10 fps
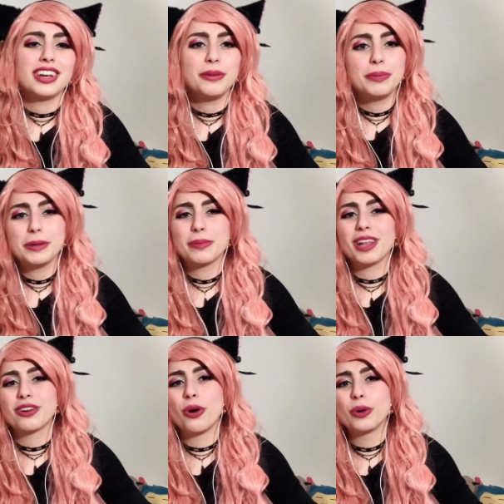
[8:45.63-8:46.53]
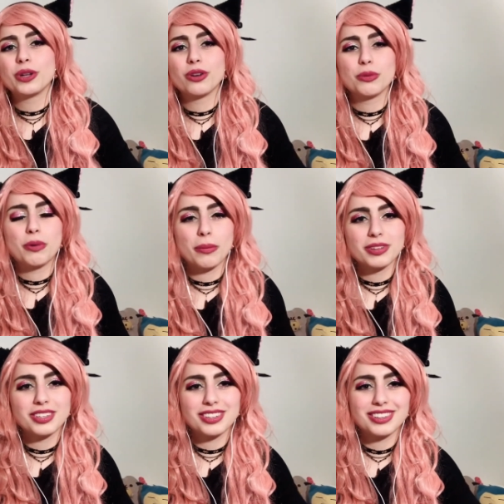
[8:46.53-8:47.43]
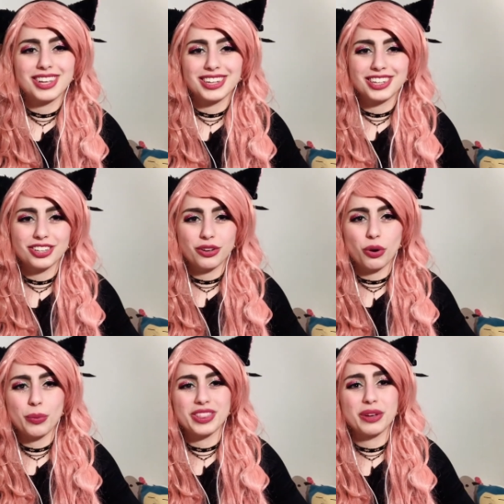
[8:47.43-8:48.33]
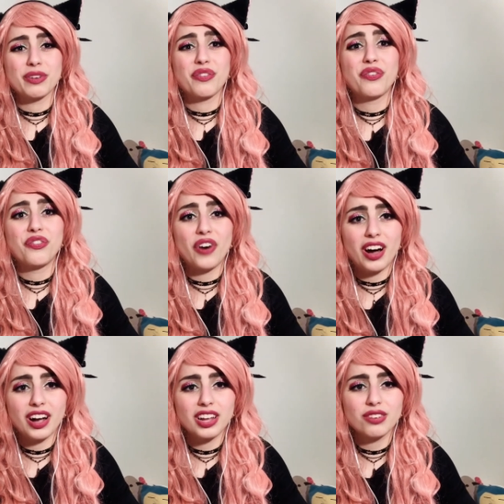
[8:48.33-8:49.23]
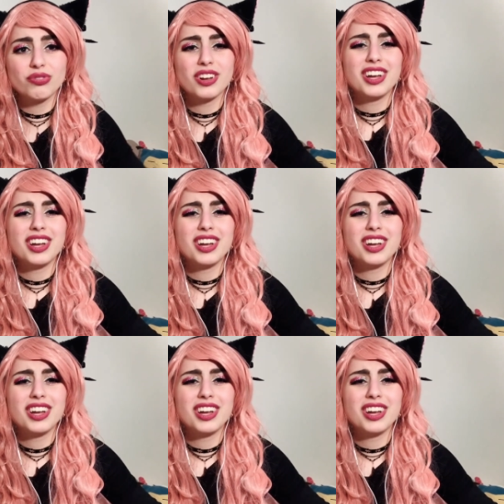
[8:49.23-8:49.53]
And people like holding on to promises 10 years ago when they were 5,